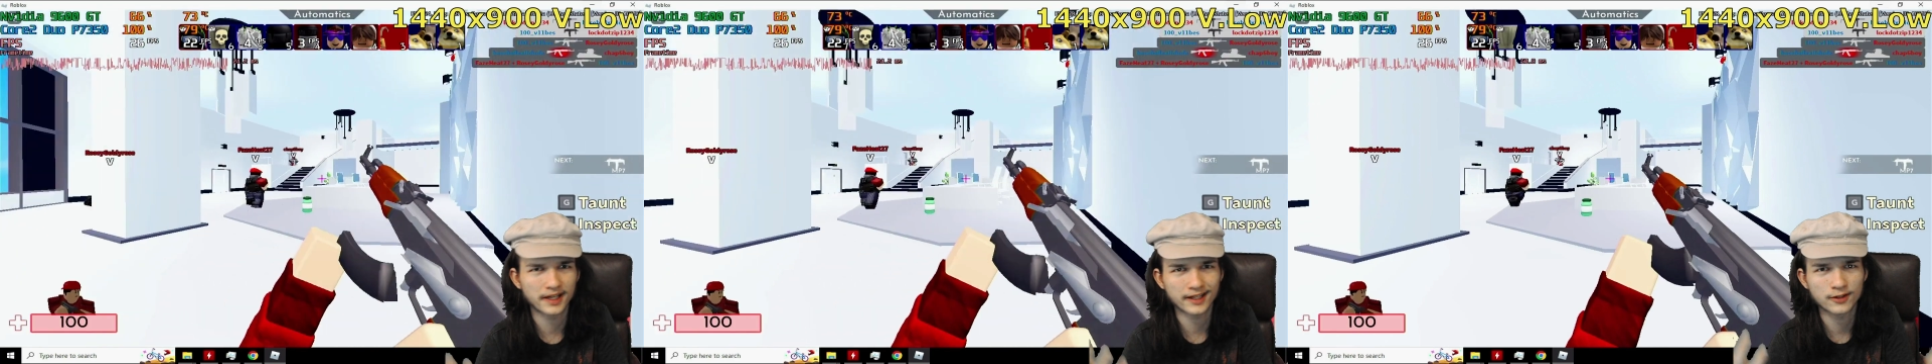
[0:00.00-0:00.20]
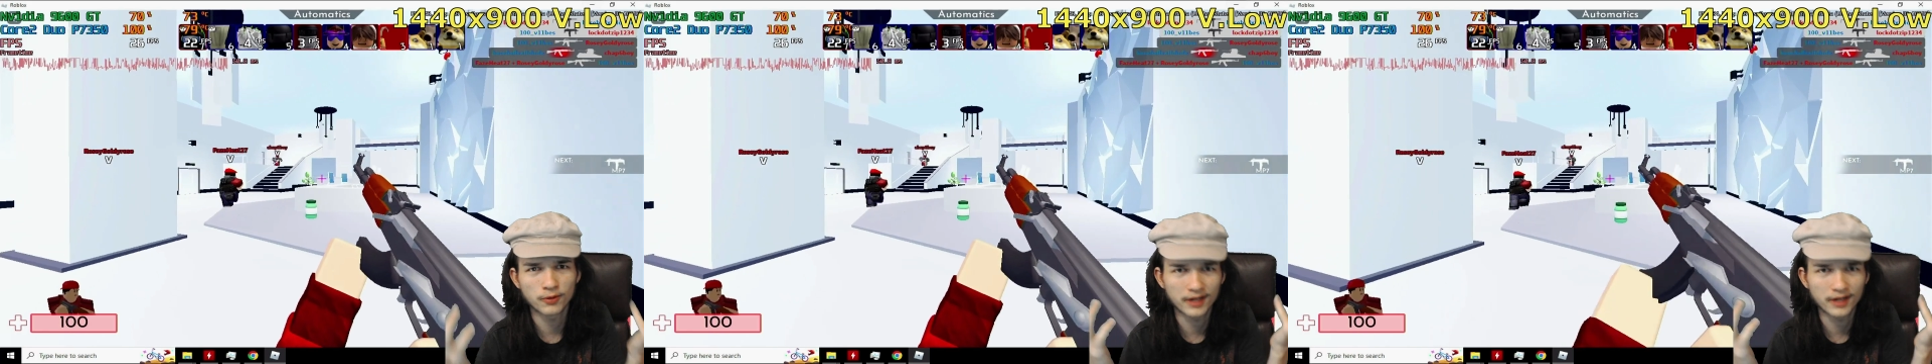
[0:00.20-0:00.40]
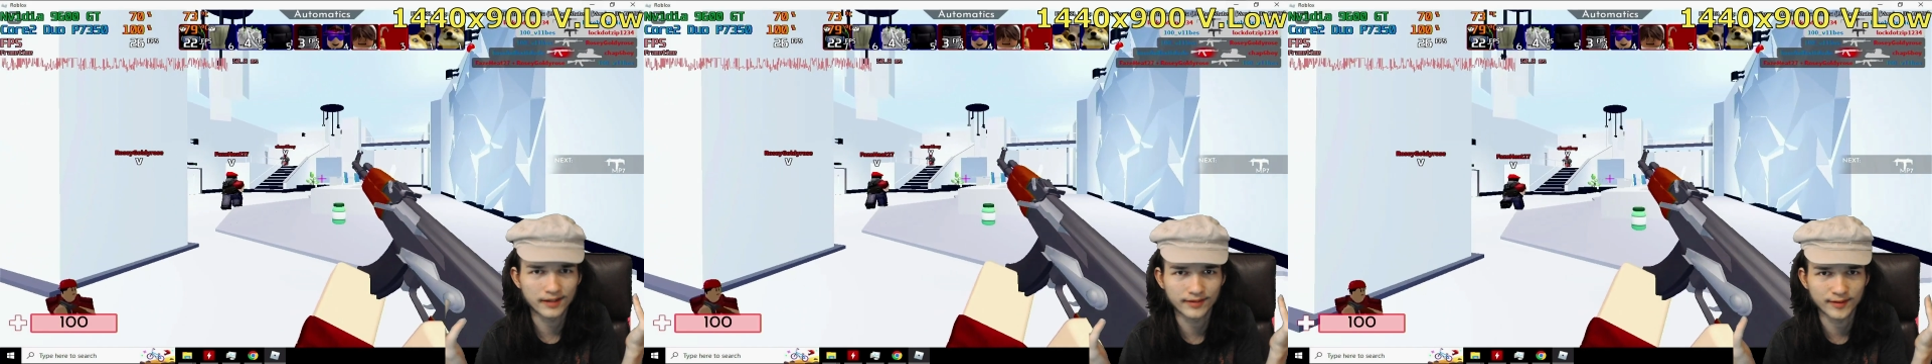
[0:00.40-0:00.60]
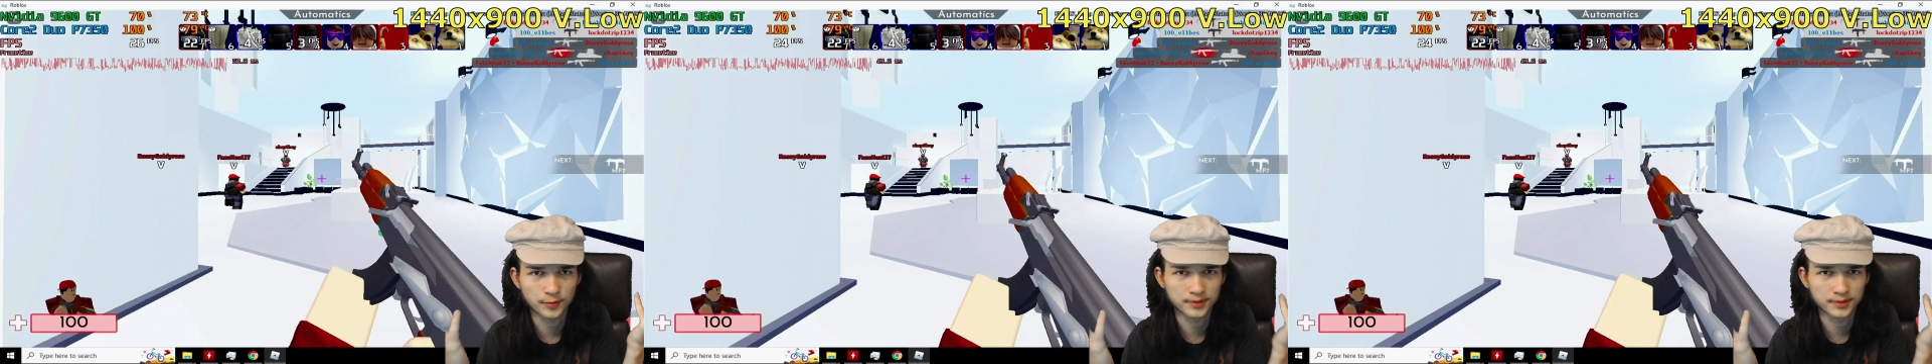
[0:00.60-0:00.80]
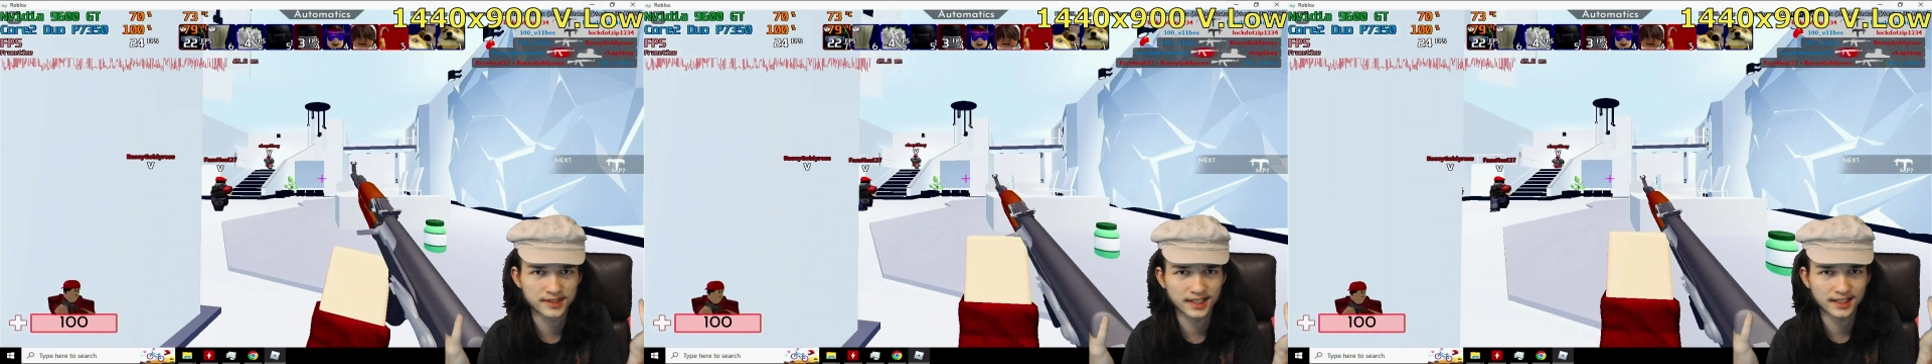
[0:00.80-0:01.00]
20 frames
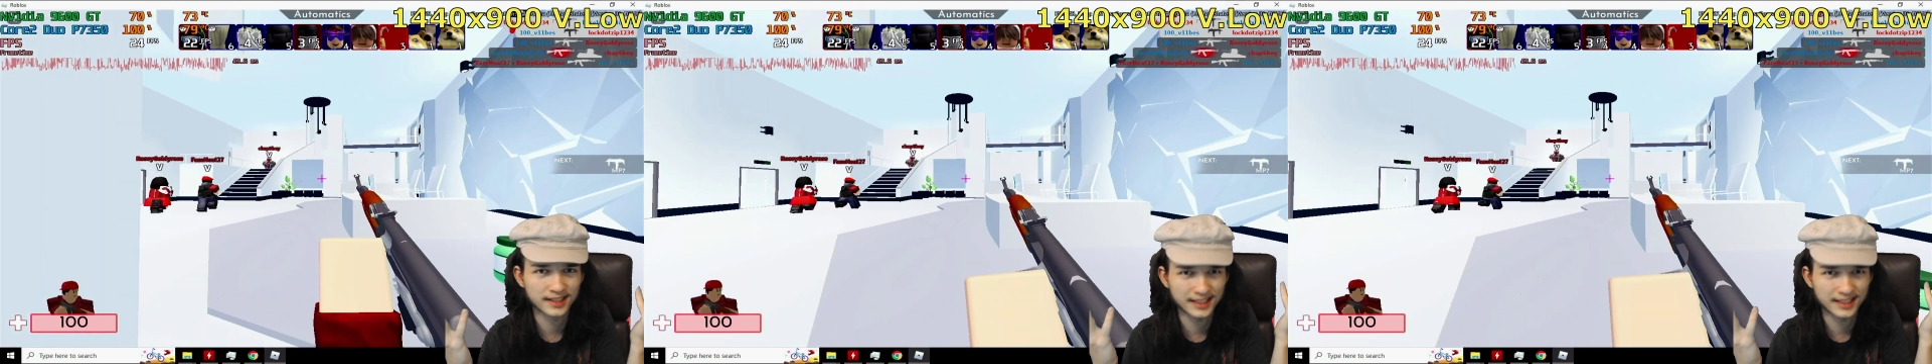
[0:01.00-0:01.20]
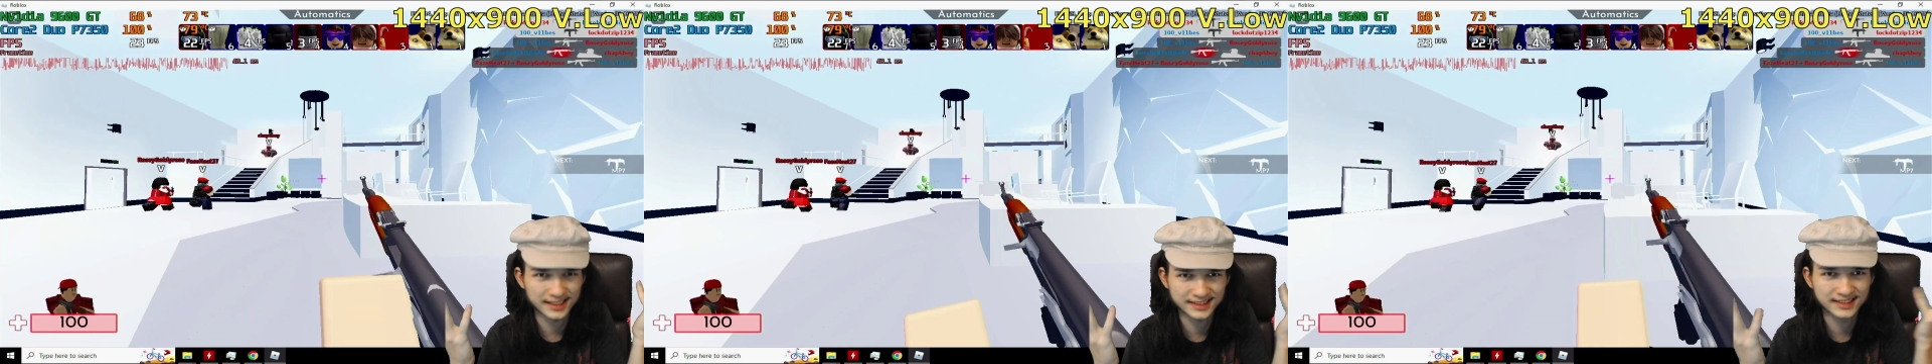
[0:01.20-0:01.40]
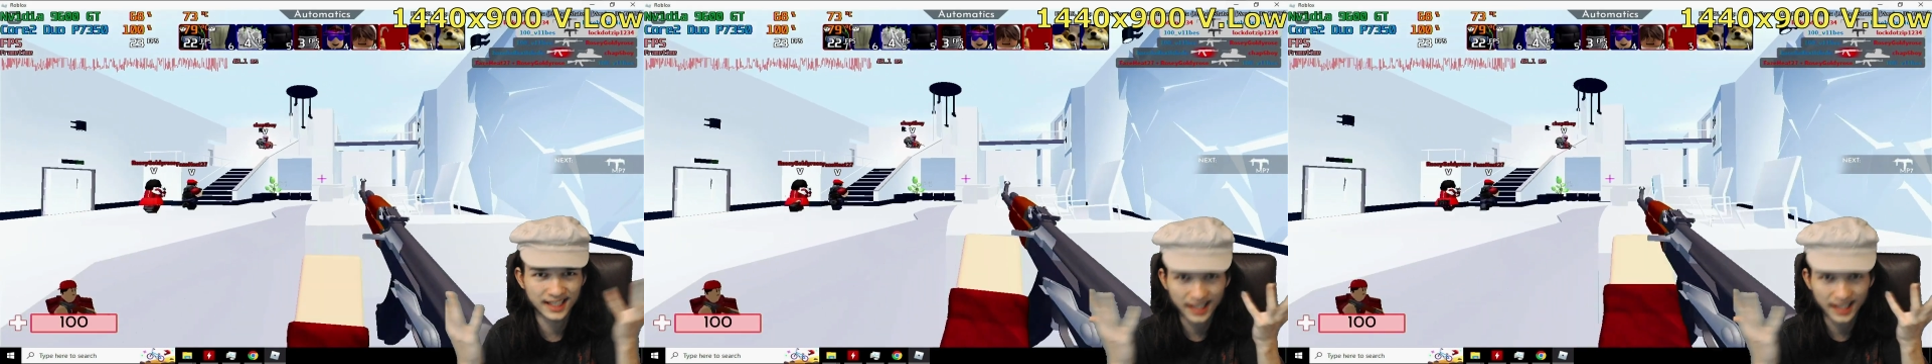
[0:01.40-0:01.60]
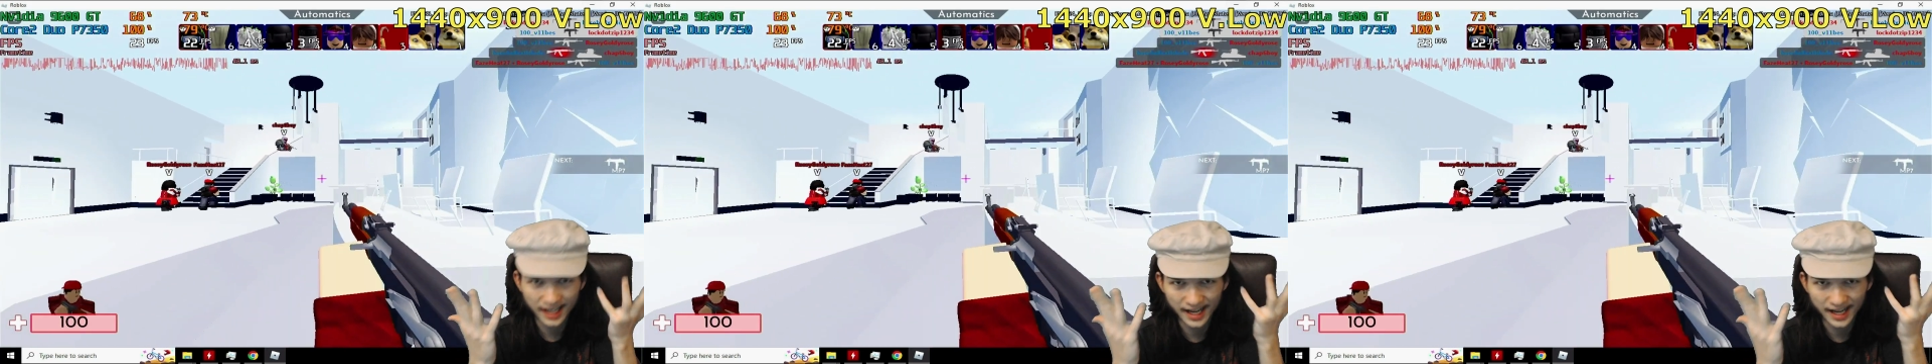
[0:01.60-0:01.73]
per second is not